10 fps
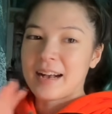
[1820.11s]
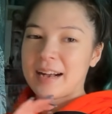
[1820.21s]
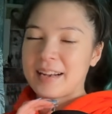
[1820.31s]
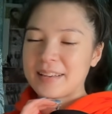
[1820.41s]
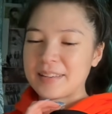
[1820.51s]

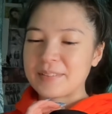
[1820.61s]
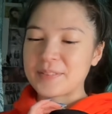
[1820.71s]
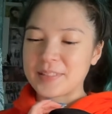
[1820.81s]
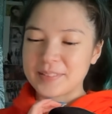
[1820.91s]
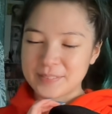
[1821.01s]

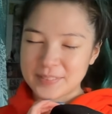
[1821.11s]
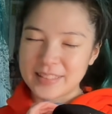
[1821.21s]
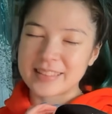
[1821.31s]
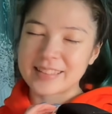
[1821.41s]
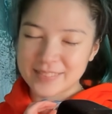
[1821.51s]
I'm
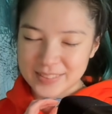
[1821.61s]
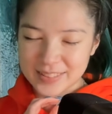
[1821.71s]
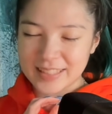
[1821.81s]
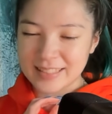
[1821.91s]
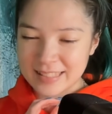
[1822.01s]
really,
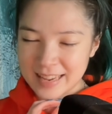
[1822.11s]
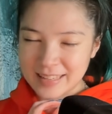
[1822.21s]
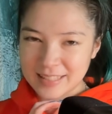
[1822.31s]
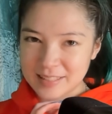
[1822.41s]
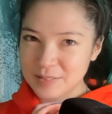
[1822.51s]
really
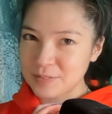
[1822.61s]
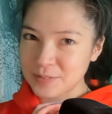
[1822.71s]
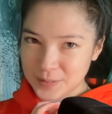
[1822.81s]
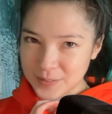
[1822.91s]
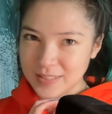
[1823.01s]
excited
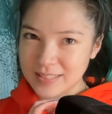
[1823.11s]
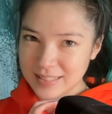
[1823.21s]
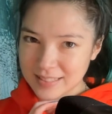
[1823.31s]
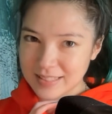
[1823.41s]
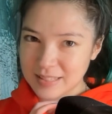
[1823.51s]
for the rest of
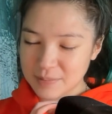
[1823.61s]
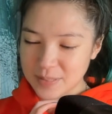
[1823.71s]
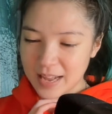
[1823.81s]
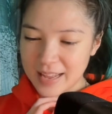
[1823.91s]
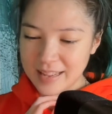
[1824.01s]
this deep
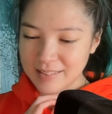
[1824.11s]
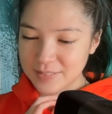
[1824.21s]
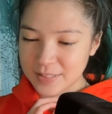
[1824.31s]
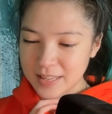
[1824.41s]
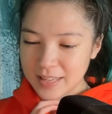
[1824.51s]

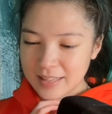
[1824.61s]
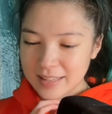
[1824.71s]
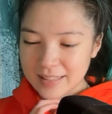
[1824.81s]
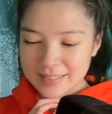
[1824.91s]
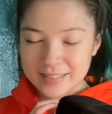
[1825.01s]
dive.
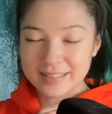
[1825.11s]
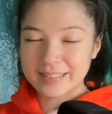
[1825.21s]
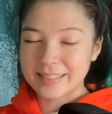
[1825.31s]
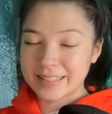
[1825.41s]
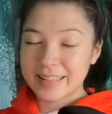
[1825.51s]
Just,